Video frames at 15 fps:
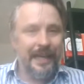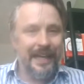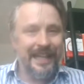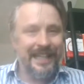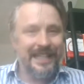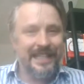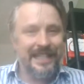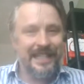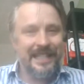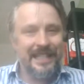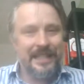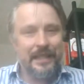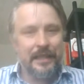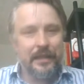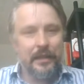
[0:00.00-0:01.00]

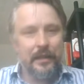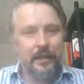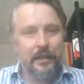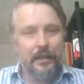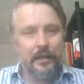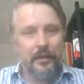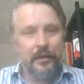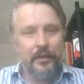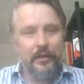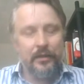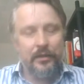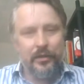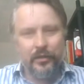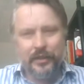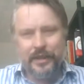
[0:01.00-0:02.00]
It's
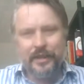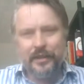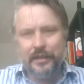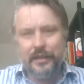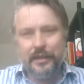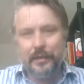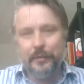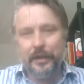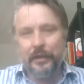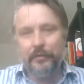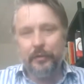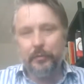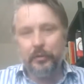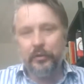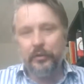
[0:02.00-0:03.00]
not as good as some of the
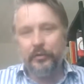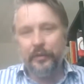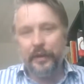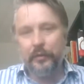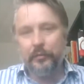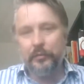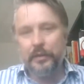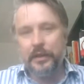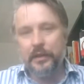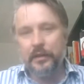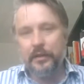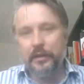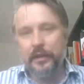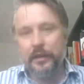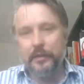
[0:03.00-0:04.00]
other Bond films.
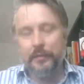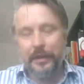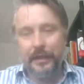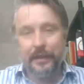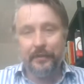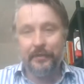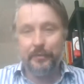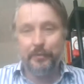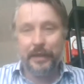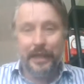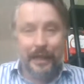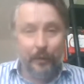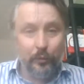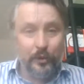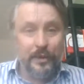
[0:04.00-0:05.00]
There's plenty of, but
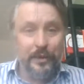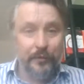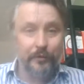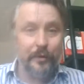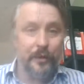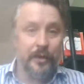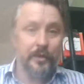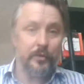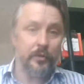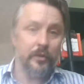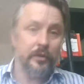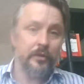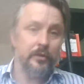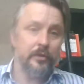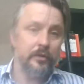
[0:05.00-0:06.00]
it was the first
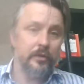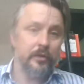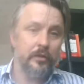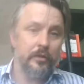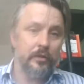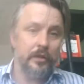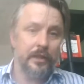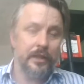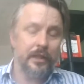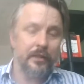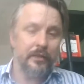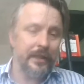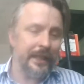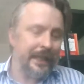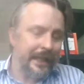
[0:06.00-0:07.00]
one,
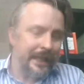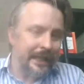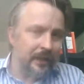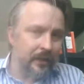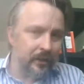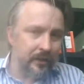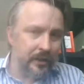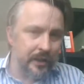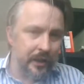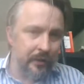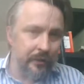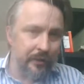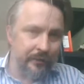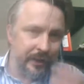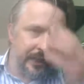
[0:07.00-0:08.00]
so they had a lot to go
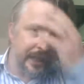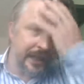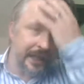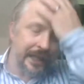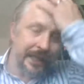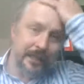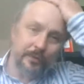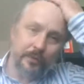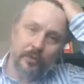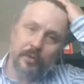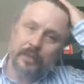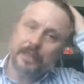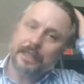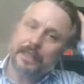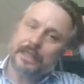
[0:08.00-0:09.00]
with. It's more
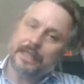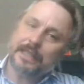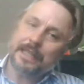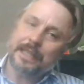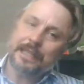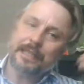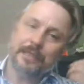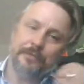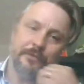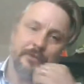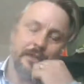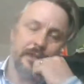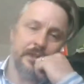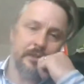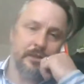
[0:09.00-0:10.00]
like a detective
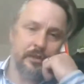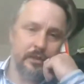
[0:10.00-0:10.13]
thriller.